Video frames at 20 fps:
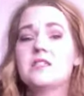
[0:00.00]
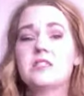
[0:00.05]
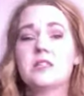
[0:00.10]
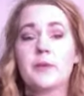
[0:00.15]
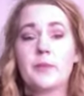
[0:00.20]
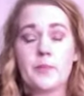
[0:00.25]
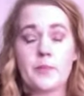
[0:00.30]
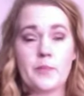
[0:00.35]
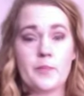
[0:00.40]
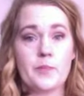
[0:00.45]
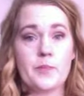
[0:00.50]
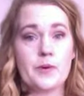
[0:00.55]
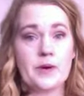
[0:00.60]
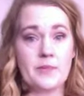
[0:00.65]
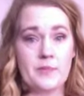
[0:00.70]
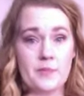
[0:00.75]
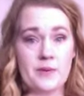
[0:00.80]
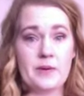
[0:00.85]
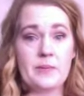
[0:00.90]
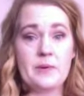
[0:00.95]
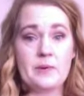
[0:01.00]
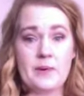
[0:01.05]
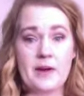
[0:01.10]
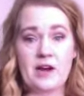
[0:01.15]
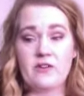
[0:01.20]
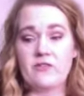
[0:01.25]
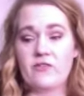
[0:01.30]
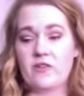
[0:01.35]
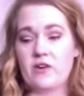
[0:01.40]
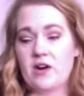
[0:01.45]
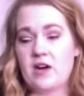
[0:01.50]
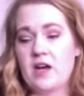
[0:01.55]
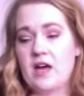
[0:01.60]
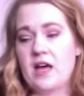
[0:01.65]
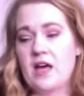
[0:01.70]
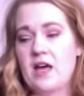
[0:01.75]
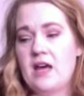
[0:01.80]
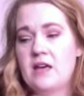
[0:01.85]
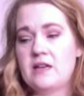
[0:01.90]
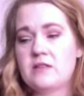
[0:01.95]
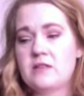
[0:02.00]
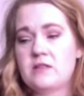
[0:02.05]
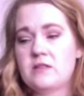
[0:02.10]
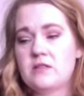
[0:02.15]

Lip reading: to be prepared for